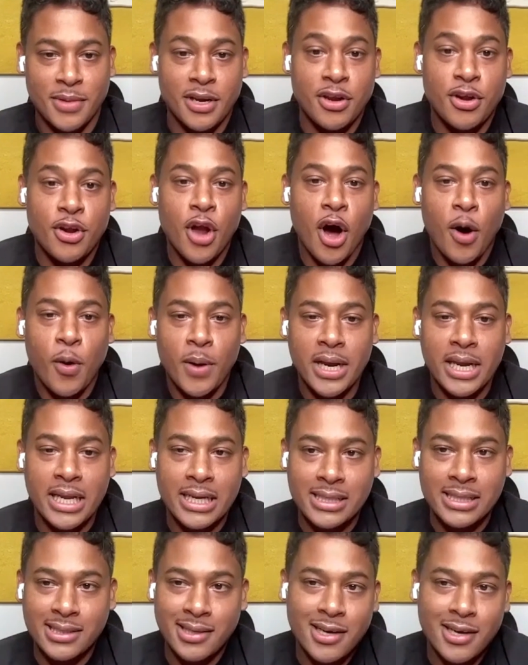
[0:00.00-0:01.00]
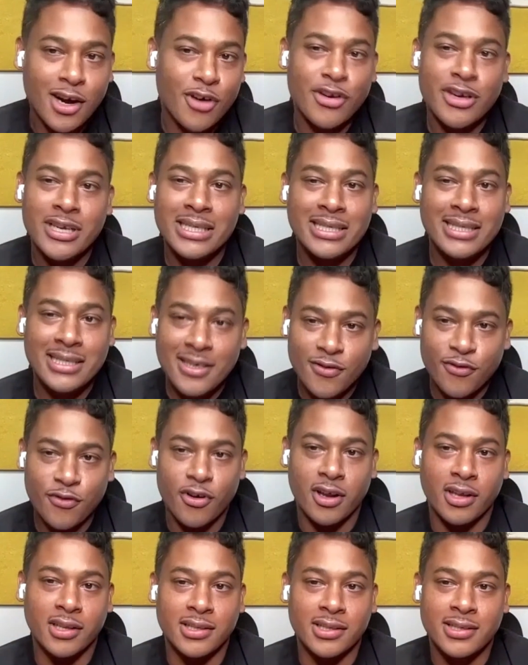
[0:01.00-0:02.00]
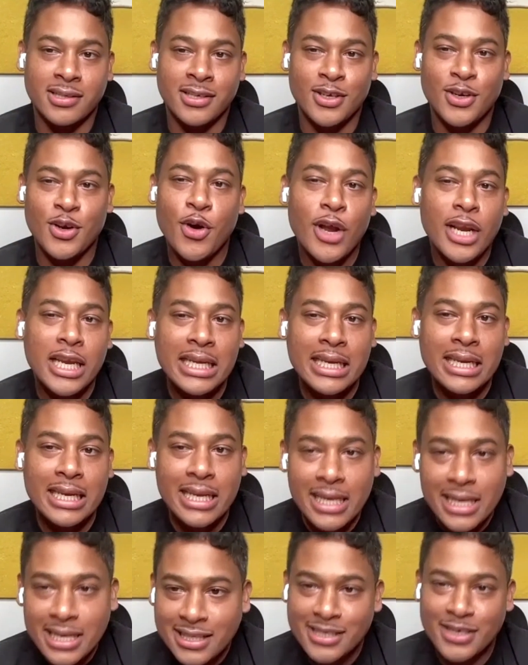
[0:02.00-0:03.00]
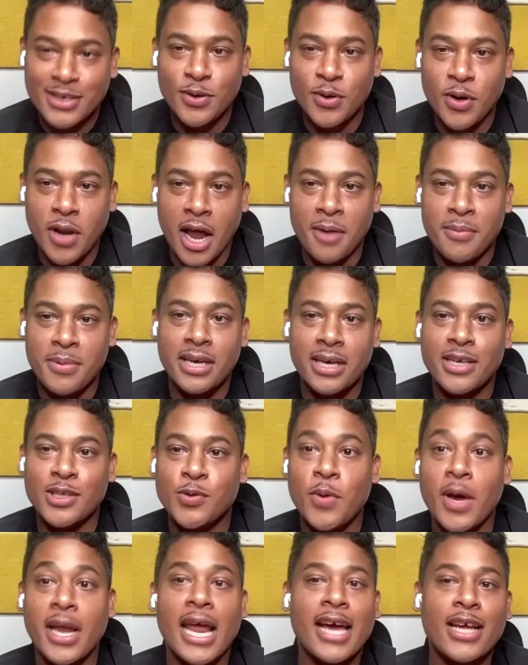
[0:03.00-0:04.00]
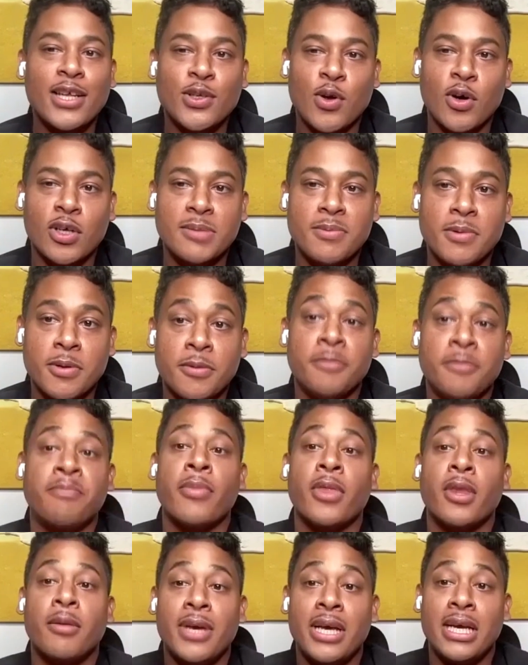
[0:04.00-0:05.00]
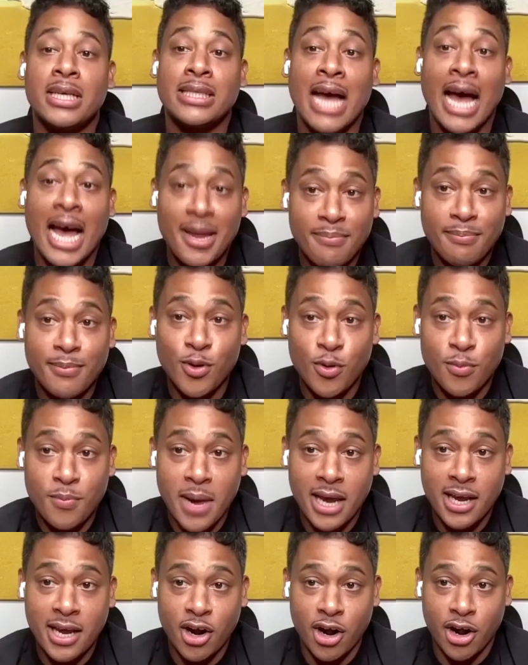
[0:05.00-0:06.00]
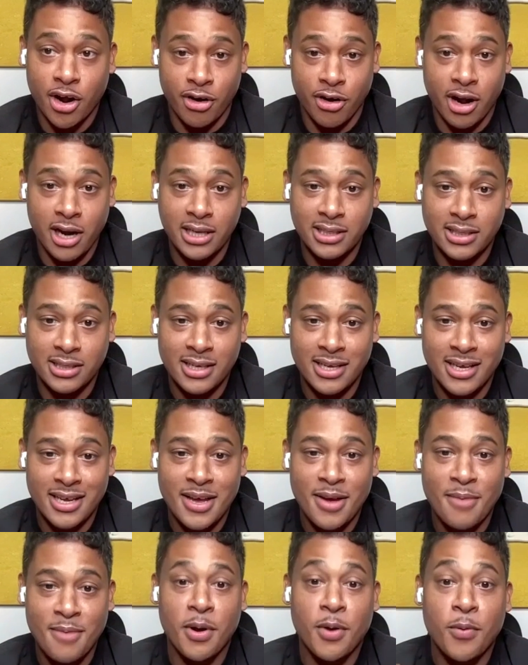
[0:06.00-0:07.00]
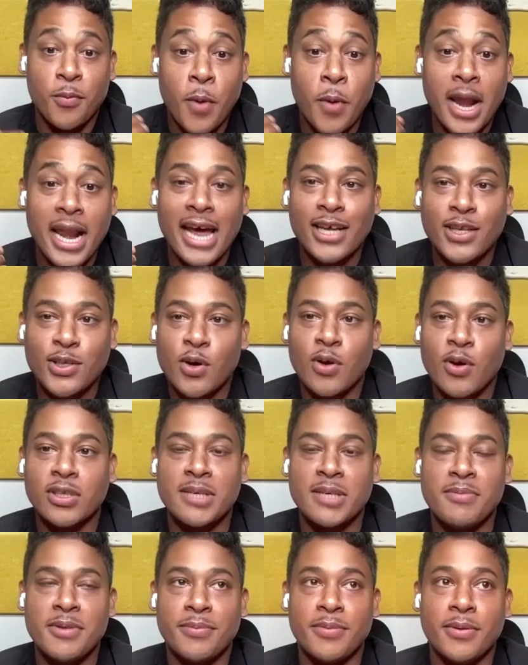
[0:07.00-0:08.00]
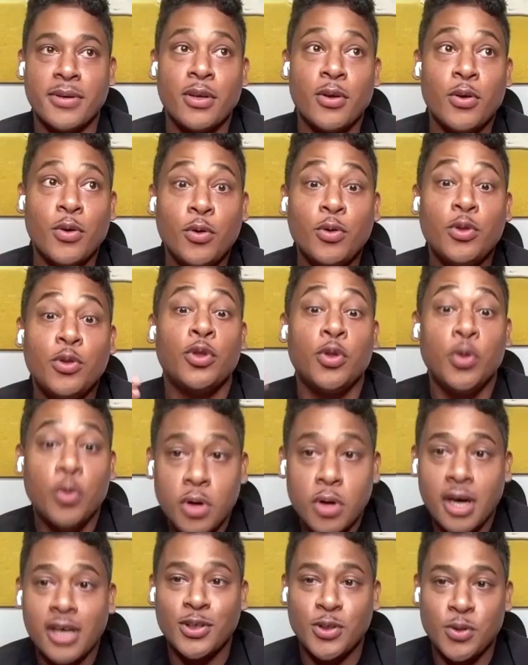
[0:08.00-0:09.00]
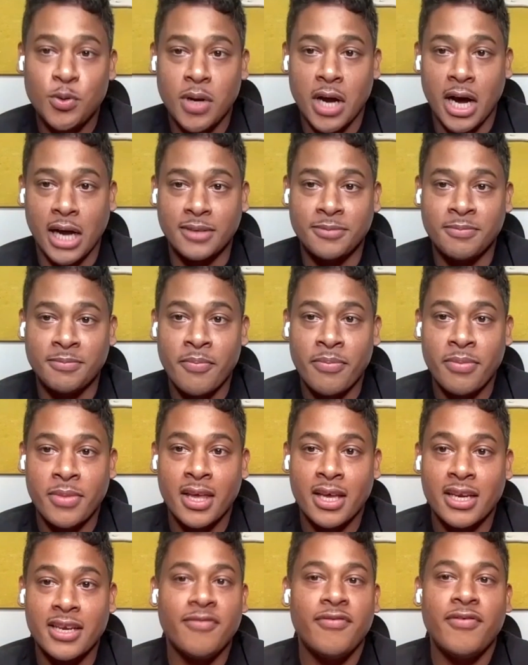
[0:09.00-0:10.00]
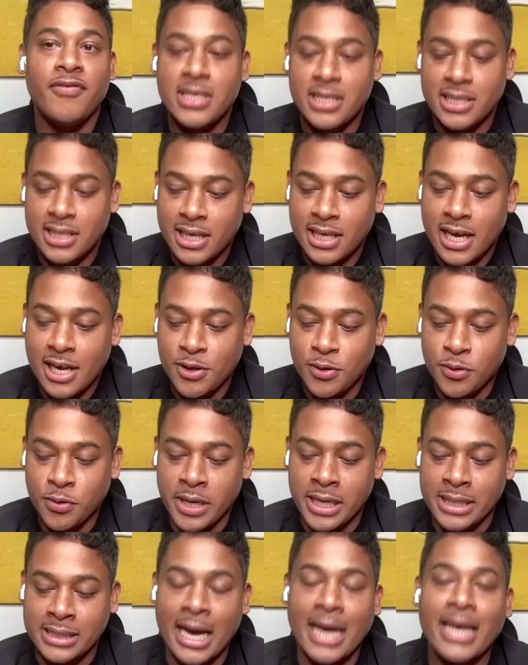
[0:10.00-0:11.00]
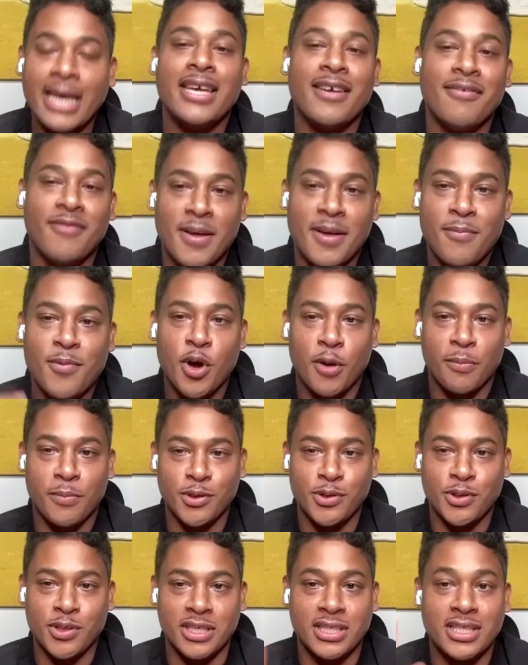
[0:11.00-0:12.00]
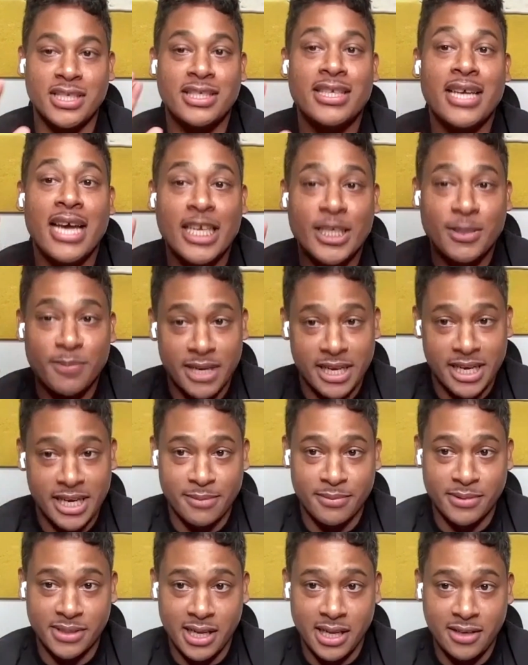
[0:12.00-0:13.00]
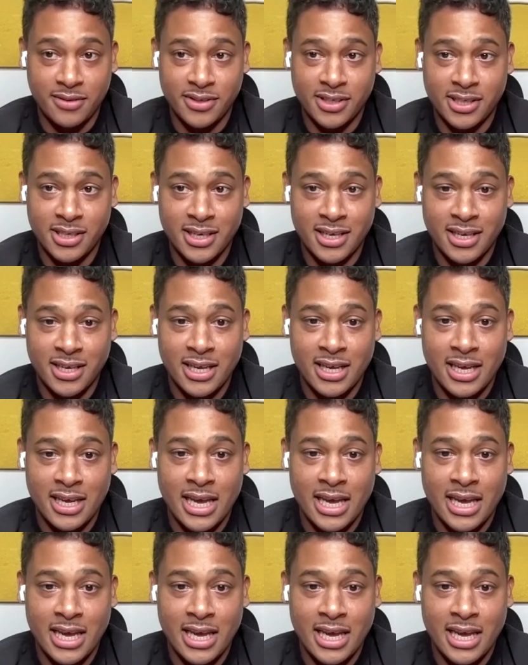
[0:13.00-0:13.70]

But nowadays, the curry is different. You don't really need to do that, because when I talk to people, because I bloom my curry, right? But when I talk to people who do not do that, the first thing I do is I give them the opportunity to explain themselves.